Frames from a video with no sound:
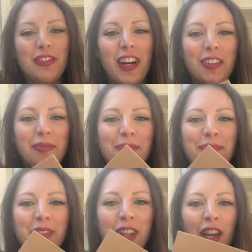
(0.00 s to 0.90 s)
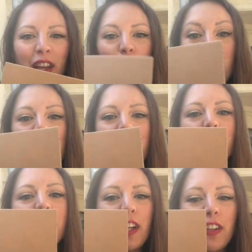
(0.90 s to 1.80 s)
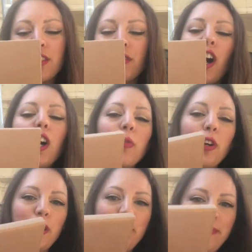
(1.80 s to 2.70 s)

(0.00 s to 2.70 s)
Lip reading: fun. There are many little layers of cardboard.